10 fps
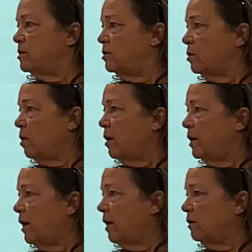in your
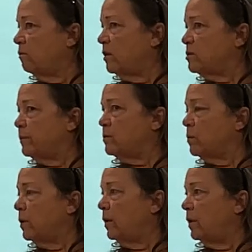cardiac and respiratory?